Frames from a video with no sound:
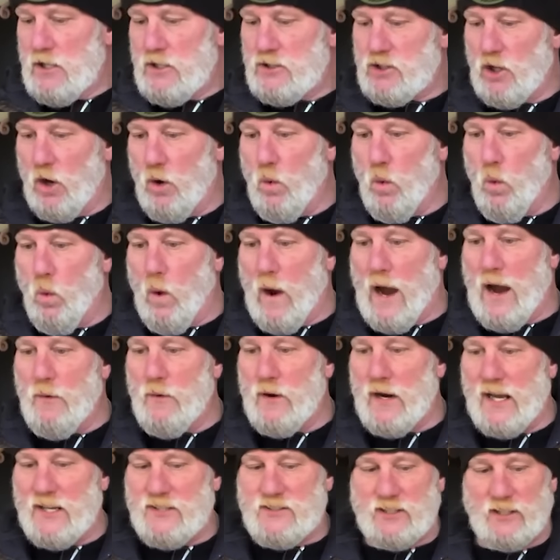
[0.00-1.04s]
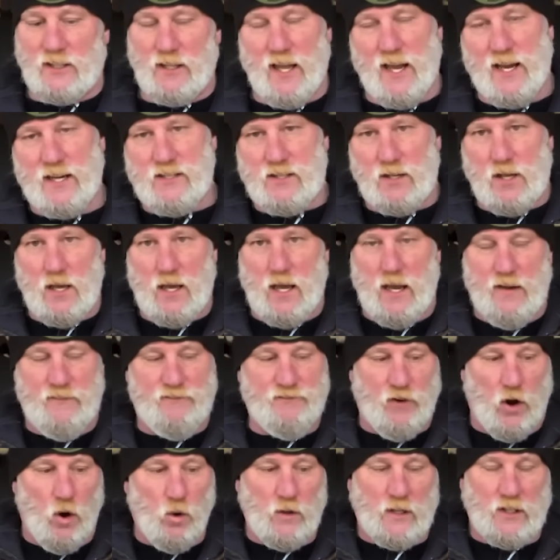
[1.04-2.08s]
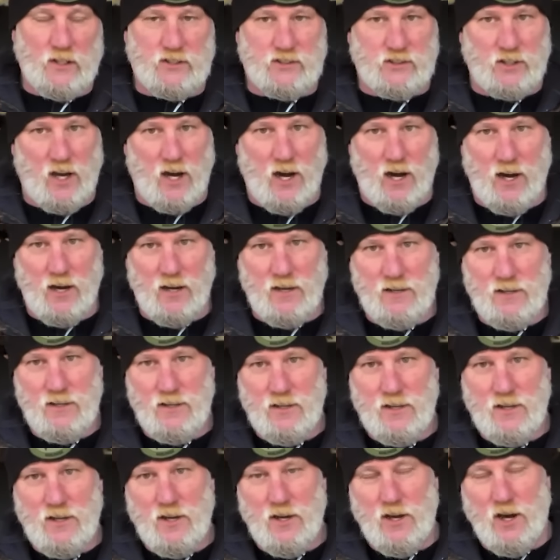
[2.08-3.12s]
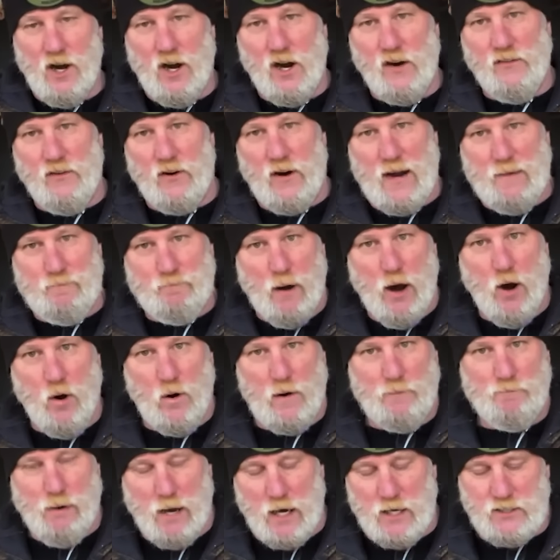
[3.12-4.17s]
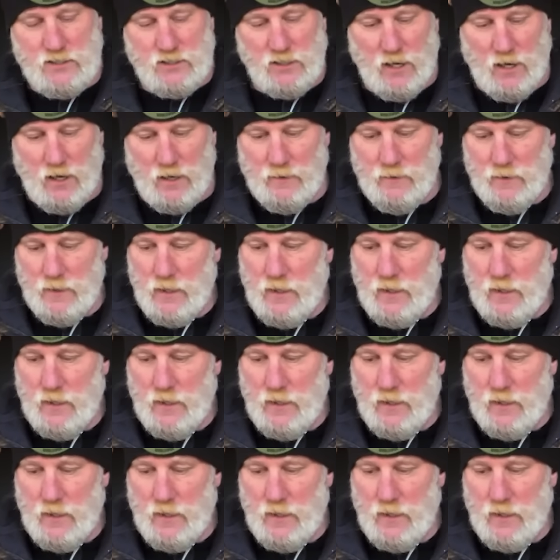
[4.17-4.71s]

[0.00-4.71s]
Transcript: So why would I select a folding saw over a bow or buck saw?